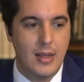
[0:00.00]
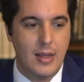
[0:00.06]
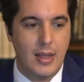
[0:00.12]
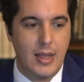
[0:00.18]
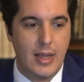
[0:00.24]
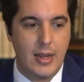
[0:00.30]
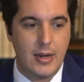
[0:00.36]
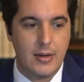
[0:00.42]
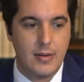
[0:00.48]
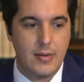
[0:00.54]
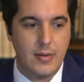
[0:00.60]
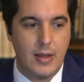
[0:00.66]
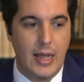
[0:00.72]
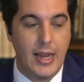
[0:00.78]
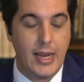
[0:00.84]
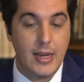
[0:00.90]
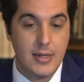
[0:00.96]
And
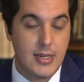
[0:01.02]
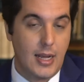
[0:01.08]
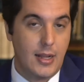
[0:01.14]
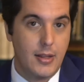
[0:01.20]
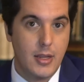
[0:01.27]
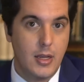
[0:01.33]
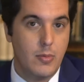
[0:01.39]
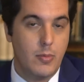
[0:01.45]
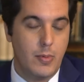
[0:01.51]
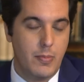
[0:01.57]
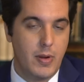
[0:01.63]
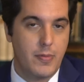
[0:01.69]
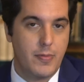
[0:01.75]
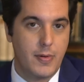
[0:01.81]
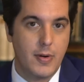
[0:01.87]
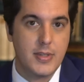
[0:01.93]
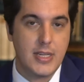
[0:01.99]
I can tell you, when we
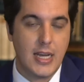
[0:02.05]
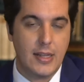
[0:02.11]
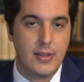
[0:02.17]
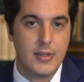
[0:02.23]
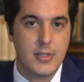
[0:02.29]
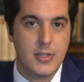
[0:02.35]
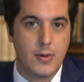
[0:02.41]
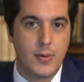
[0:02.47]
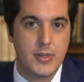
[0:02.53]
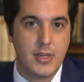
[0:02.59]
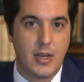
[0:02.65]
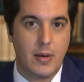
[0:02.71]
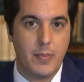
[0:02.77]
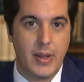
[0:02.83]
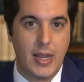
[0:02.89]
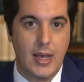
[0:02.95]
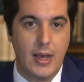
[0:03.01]
first had these stories
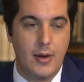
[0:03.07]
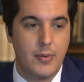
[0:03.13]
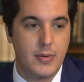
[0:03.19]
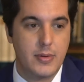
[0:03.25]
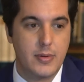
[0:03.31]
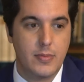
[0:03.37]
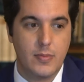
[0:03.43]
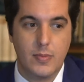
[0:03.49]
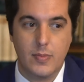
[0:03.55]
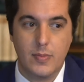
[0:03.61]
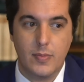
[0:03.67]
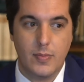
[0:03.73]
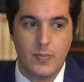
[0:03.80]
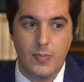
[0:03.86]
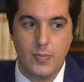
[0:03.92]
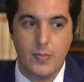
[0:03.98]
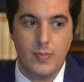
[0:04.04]
coming out,
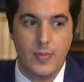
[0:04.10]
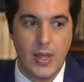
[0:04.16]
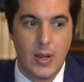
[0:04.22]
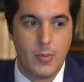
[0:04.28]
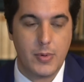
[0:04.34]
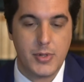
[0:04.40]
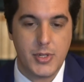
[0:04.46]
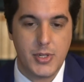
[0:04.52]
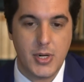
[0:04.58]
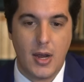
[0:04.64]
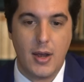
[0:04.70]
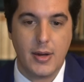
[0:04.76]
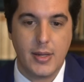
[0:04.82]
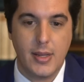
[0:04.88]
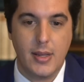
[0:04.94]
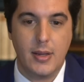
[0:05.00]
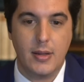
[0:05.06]
they were
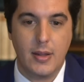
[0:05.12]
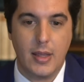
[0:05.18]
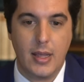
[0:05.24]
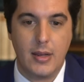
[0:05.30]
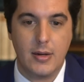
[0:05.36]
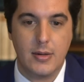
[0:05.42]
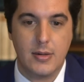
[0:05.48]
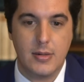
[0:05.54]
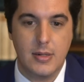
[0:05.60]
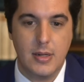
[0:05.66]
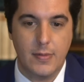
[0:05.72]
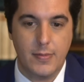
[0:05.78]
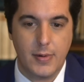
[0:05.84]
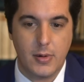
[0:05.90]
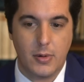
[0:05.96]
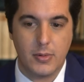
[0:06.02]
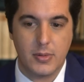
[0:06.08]
shocking and
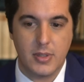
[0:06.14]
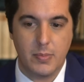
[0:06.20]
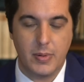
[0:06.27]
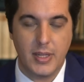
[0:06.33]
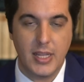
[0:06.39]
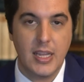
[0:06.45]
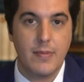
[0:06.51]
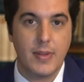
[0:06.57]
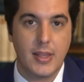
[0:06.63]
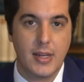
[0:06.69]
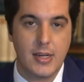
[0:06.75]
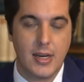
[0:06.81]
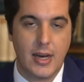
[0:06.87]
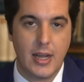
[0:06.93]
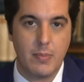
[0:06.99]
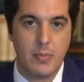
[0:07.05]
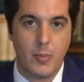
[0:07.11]
difficult to believe at the
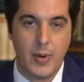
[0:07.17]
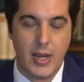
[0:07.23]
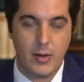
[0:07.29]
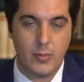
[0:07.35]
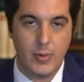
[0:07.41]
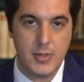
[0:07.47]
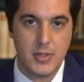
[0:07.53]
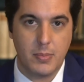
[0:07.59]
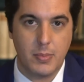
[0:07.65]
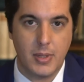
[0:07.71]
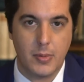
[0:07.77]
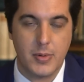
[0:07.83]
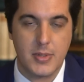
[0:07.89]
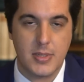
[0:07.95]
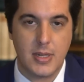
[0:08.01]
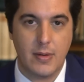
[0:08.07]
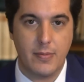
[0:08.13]
time, but we had
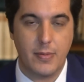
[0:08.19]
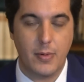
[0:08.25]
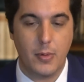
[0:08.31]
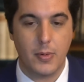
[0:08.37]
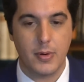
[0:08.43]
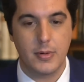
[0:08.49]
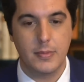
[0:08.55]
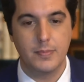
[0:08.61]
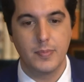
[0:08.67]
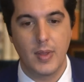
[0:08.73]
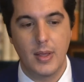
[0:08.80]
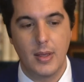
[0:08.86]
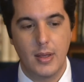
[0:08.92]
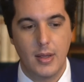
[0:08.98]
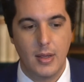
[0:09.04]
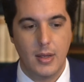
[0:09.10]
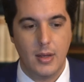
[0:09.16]
whistleblowers step forward,
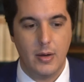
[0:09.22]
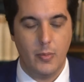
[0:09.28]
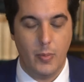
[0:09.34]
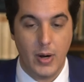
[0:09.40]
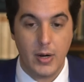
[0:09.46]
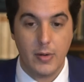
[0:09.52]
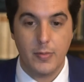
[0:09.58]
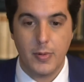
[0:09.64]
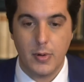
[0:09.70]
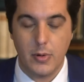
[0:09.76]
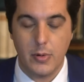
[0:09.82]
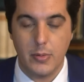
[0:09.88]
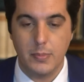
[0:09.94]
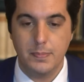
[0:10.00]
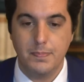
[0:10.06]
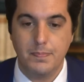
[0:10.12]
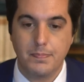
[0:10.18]
one of
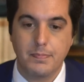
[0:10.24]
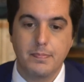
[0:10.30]
whom